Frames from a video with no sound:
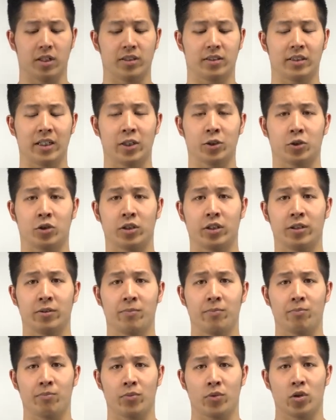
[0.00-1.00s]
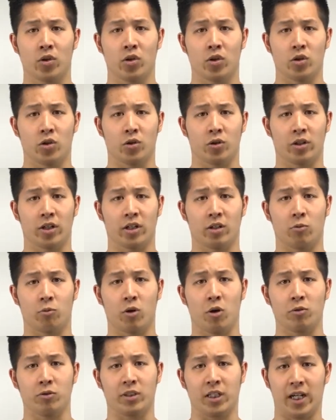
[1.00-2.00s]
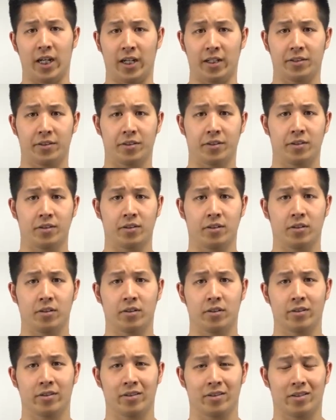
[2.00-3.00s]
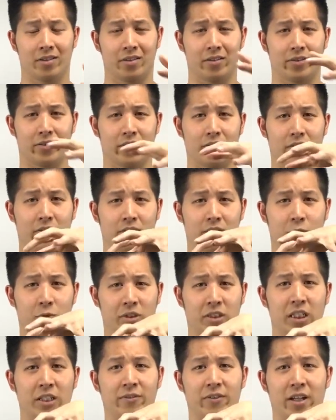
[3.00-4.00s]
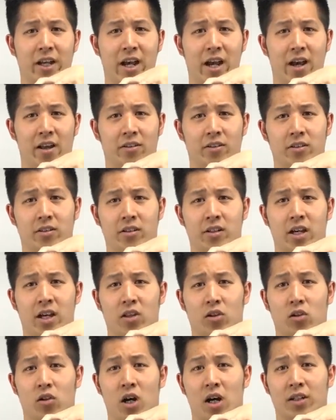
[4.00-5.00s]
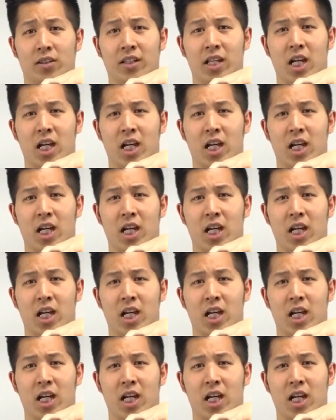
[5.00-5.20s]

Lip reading: Essentially, you're going to rotate the receiving hand, lock the